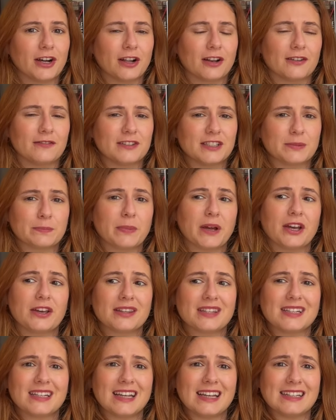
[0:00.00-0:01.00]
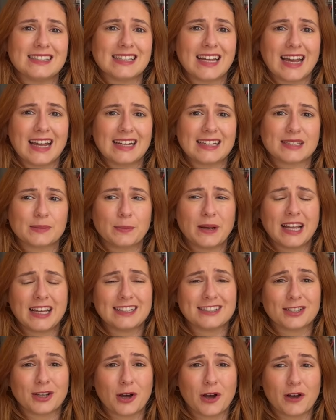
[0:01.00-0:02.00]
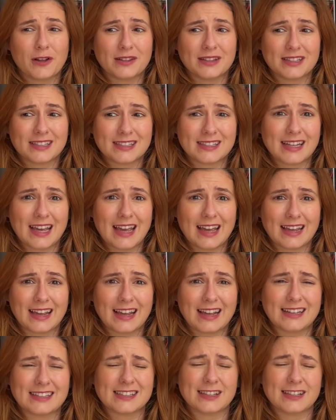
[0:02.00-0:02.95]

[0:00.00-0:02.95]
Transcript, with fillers: Oliver's birthday takes place on the staircase,